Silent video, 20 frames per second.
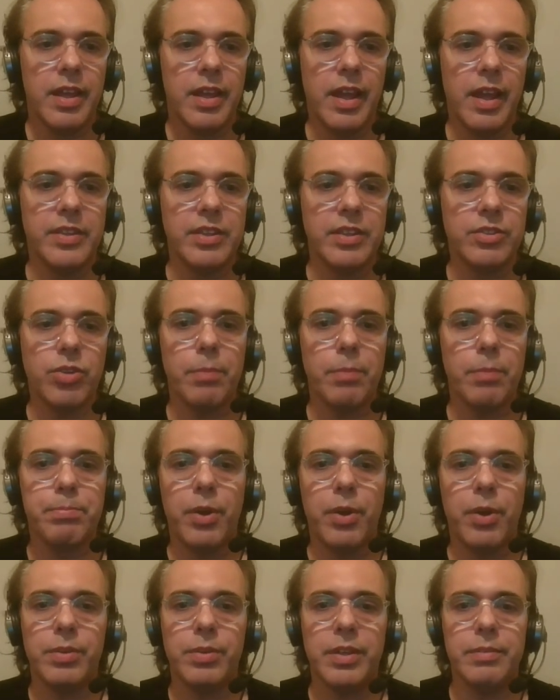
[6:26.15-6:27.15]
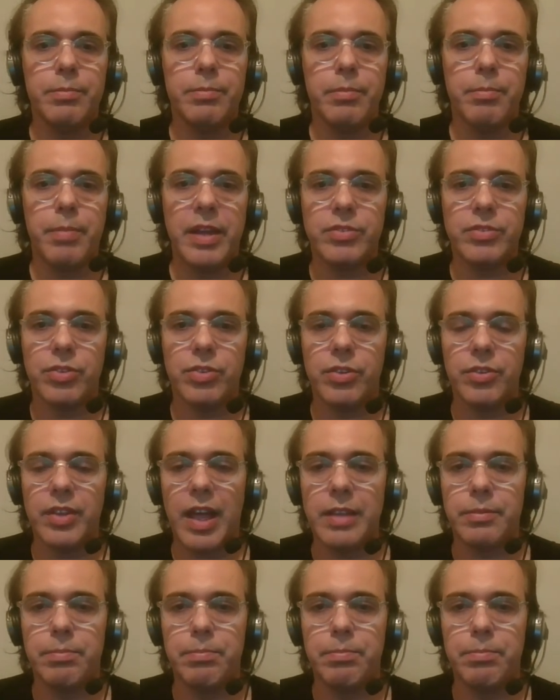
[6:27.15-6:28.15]
And the job problem, based on
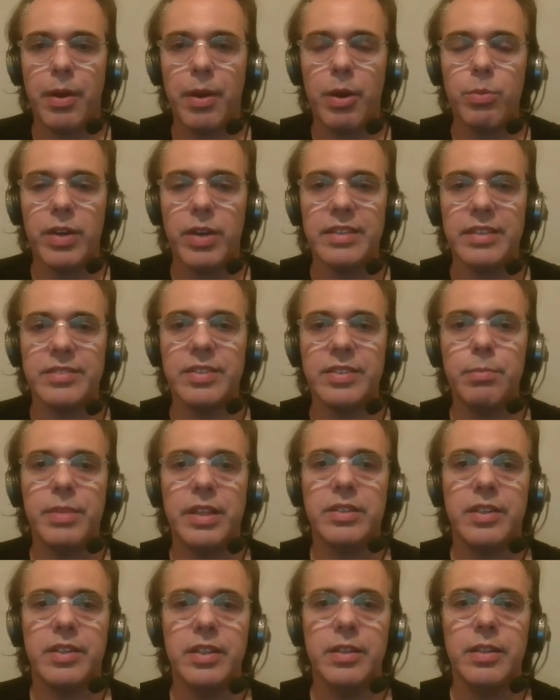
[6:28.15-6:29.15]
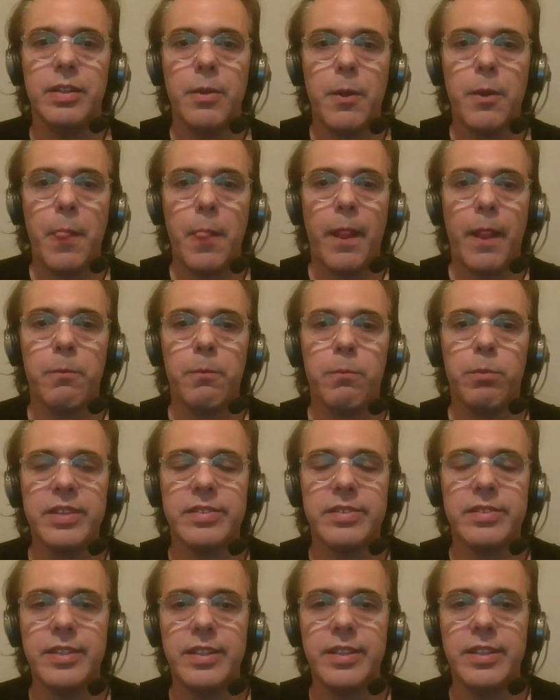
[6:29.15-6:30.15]
that power asymmetry, we
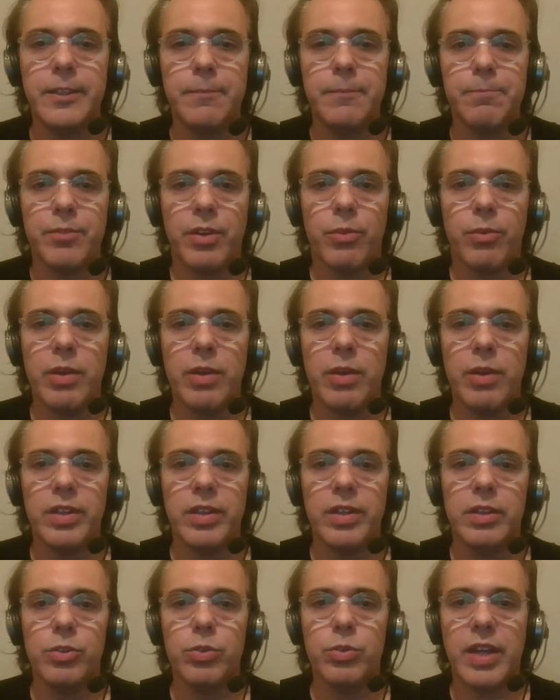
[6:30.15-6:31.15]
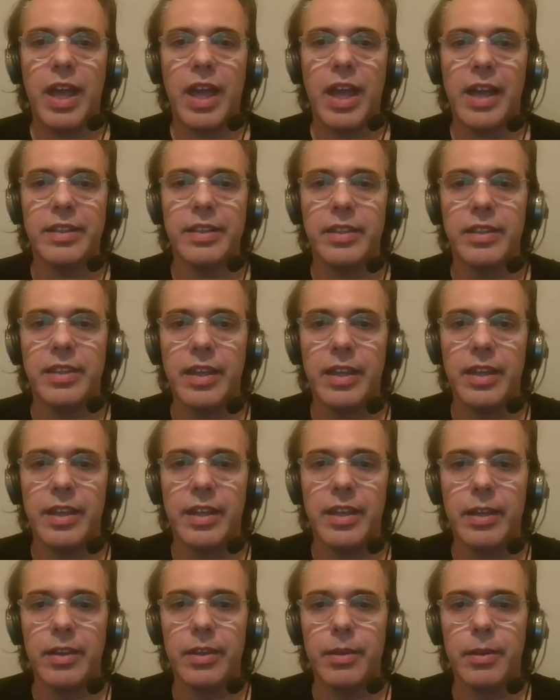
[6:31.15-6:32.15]
see when we look at
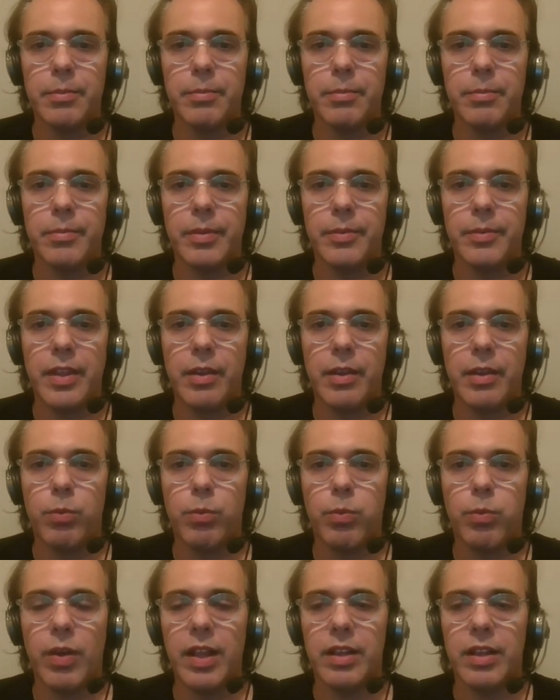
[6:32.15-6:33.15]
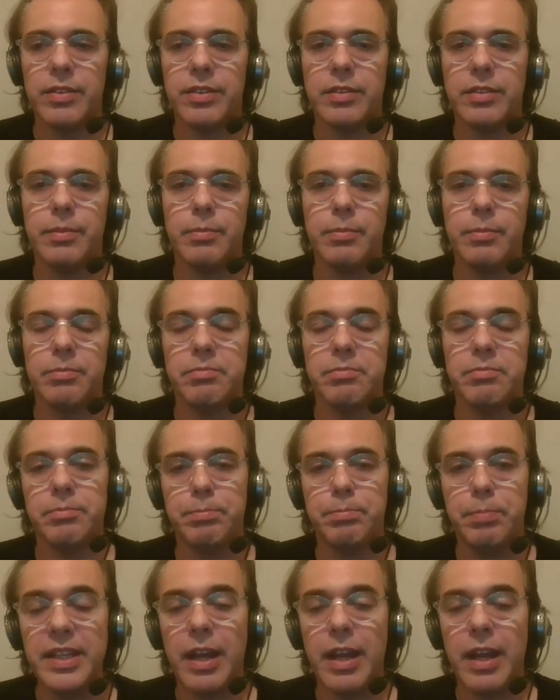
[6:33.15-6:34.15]
the wealth
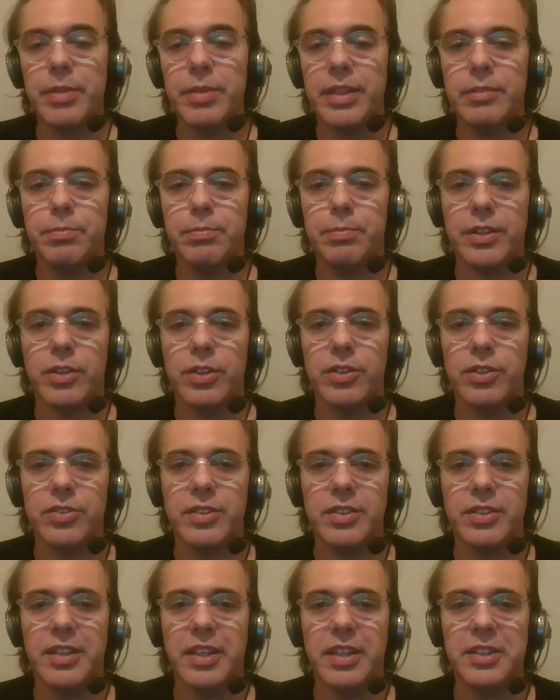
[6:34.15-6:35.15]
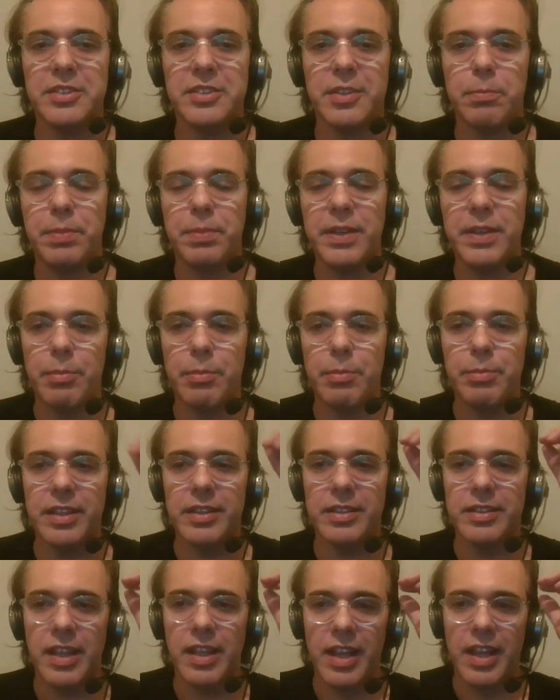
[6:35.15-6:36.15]
pyramid, because there is a
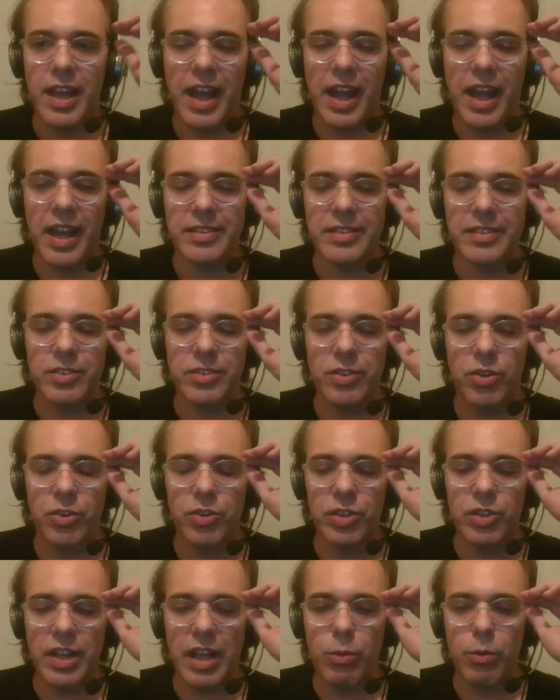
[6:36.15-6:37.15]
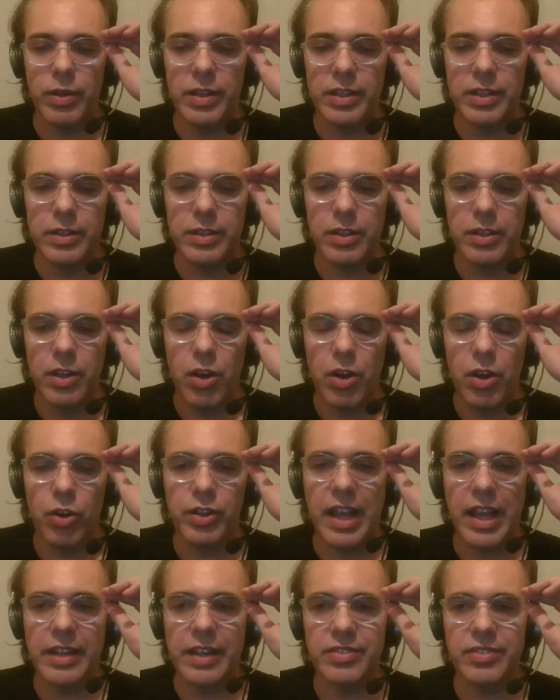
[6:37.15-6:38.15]
pyramid, as all our
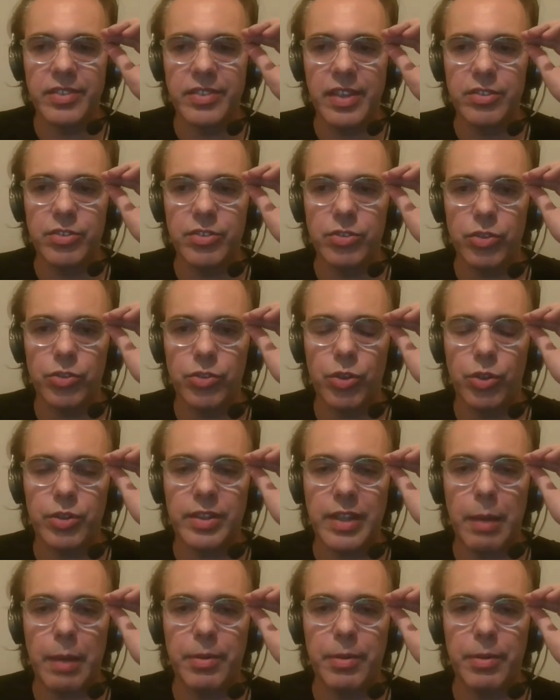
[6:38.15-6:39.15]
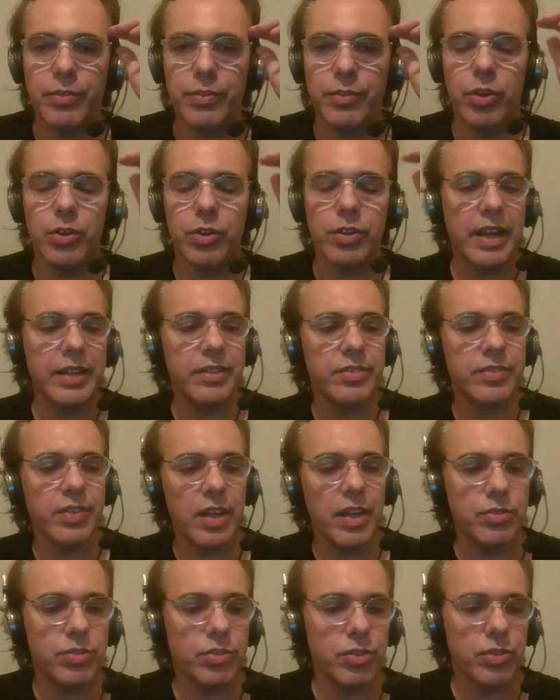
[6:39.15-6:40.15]
organizations or type of
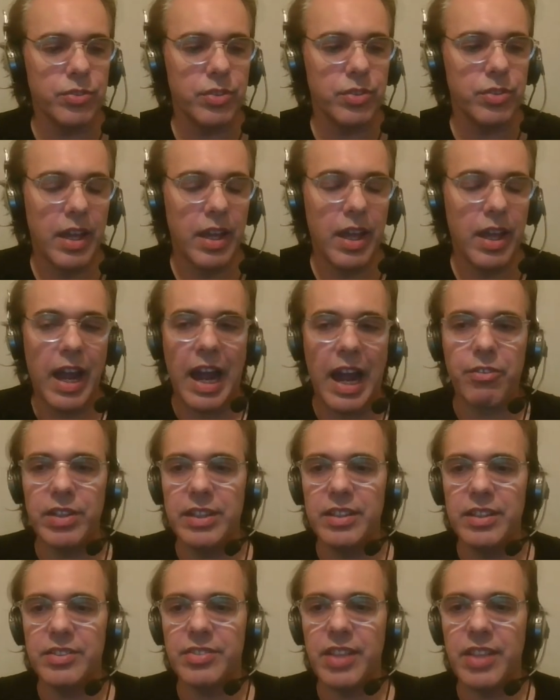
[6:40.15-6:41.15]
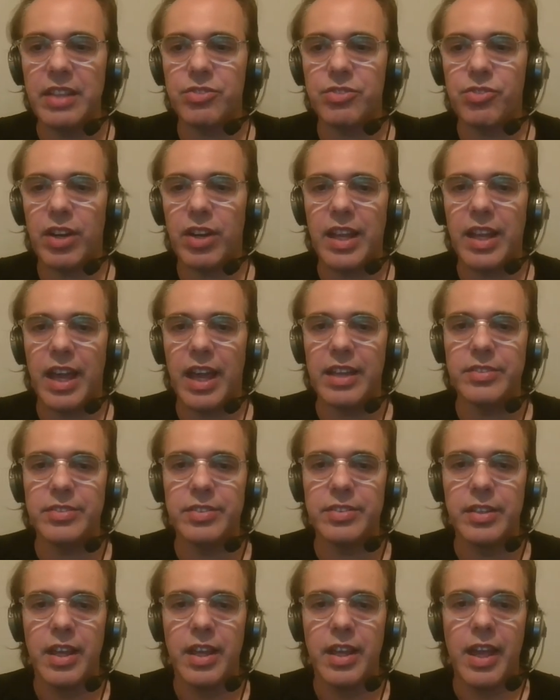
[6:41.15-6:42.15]
organizations are really
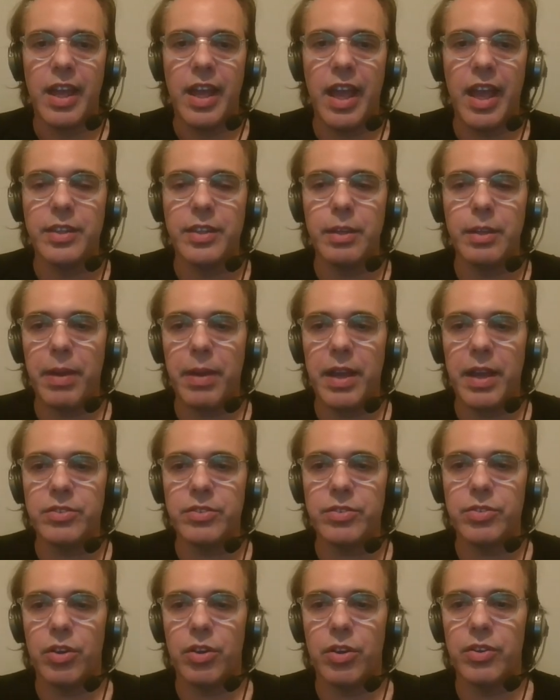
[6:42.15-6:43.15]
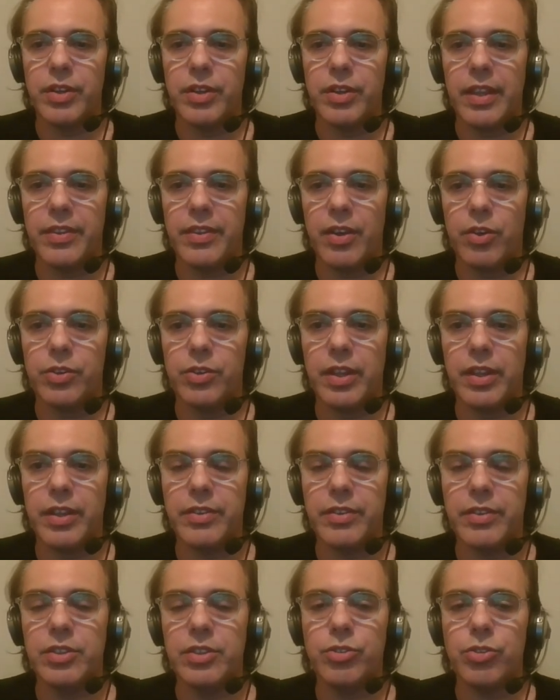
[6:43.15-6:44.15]
centralized and depends on a
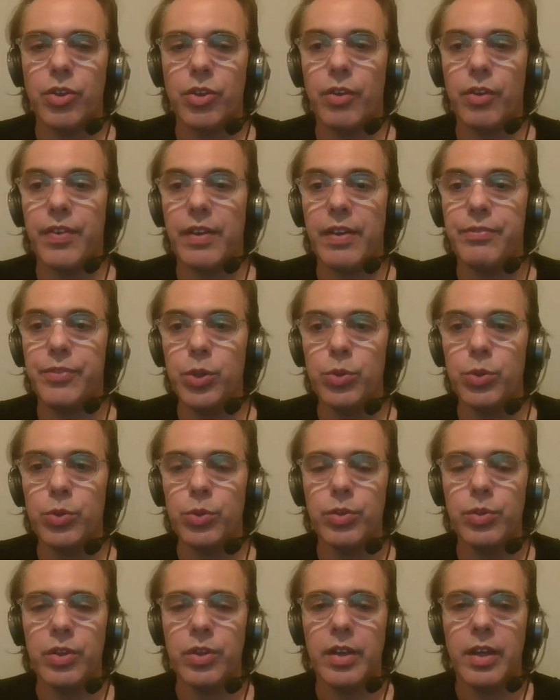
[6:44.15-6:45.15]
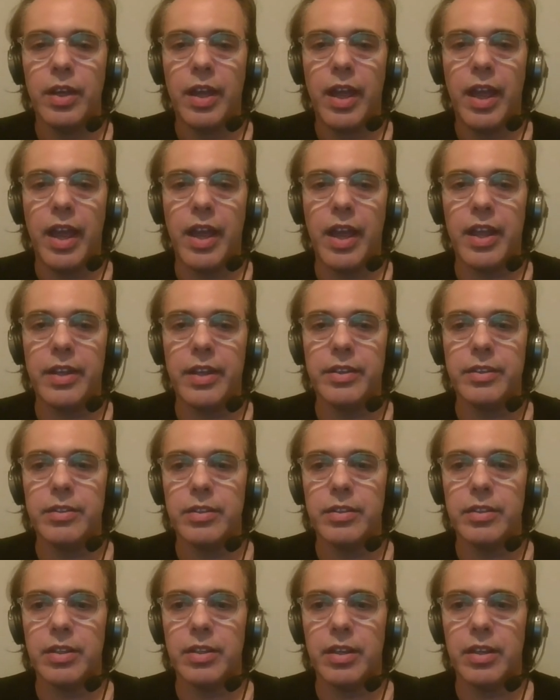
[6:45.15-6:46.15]
decision of a few
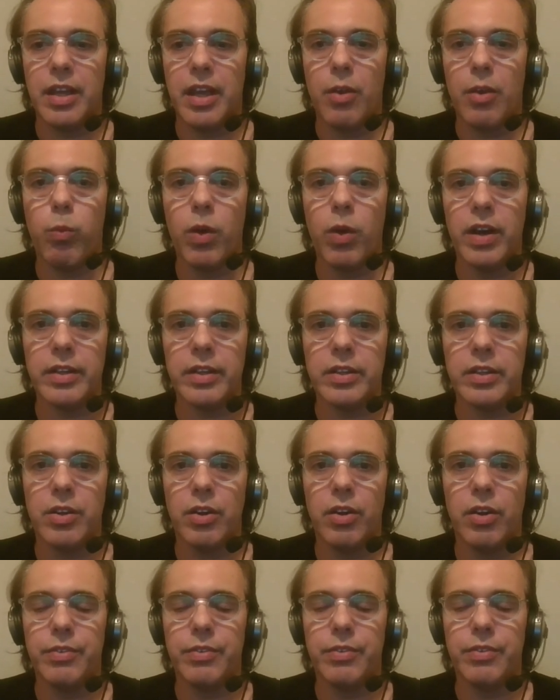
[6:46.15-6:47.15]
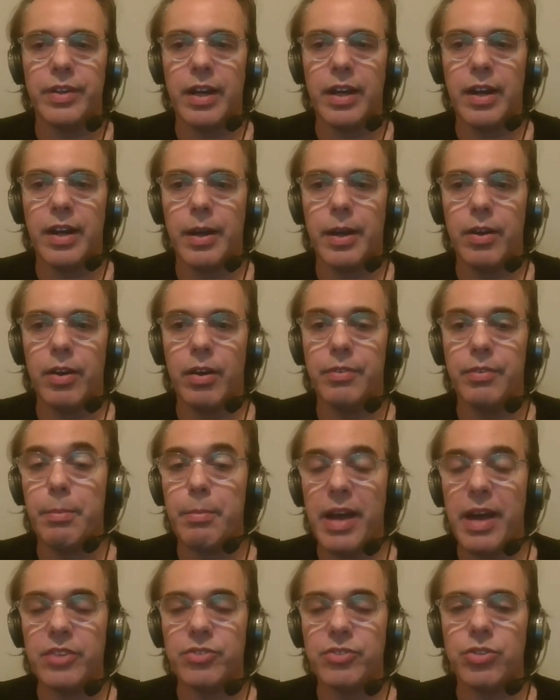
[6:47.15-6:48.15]
and a work of a
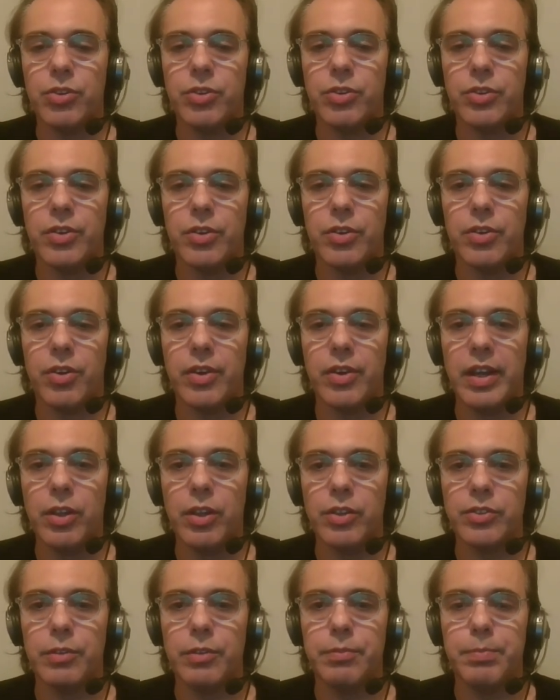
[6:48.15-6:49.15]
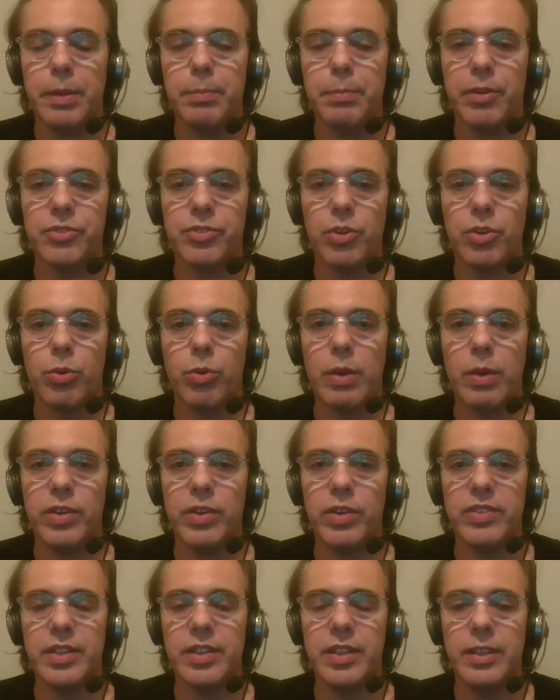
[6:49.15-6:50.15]
much or a lot of people. So when
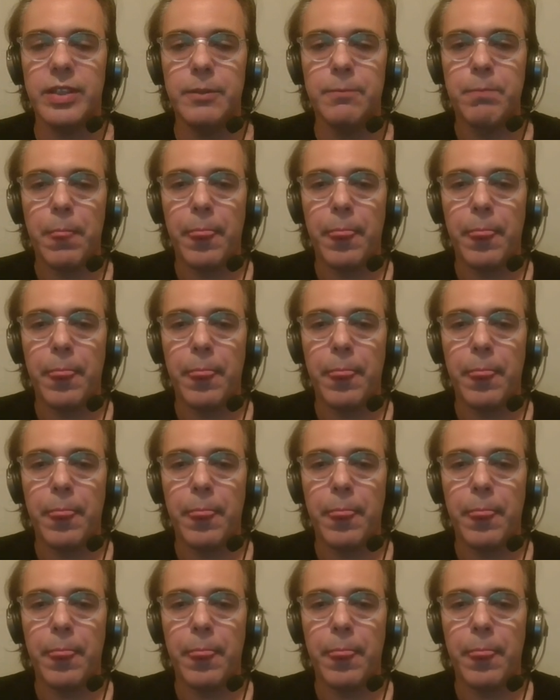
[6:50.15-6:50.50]
we see